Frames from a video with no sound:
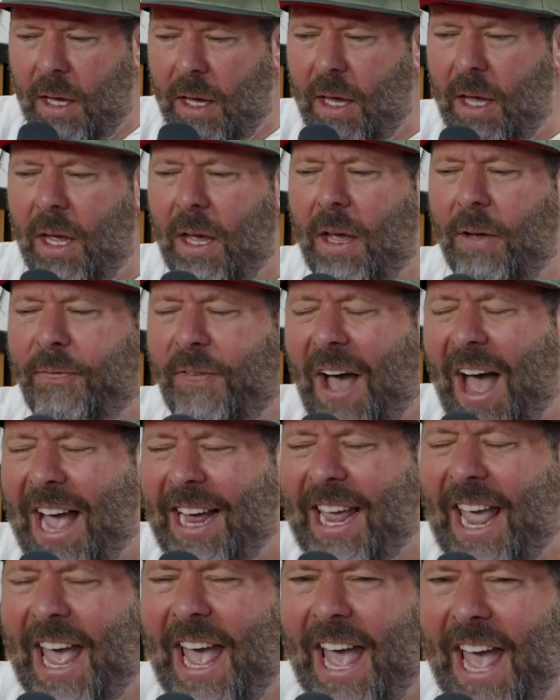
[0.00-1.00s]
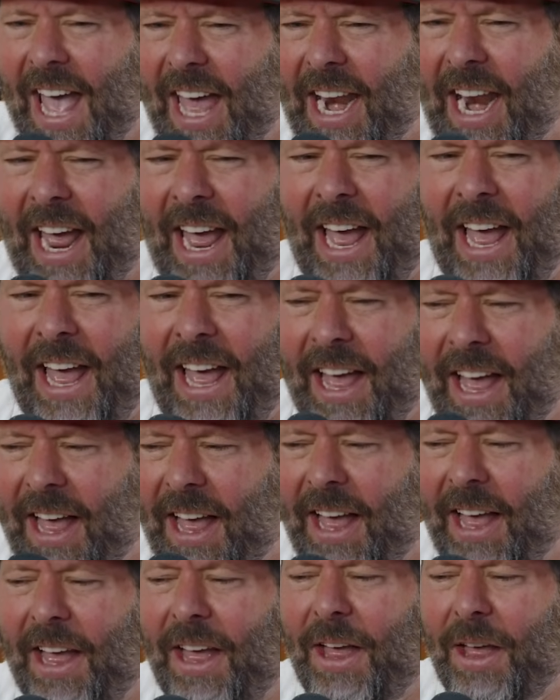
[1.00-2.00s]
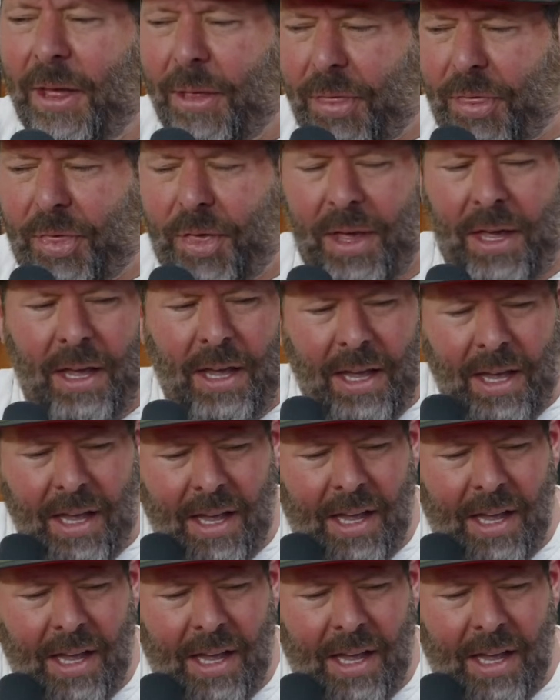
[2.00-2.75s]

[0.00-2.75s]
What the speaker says: if I get healthy.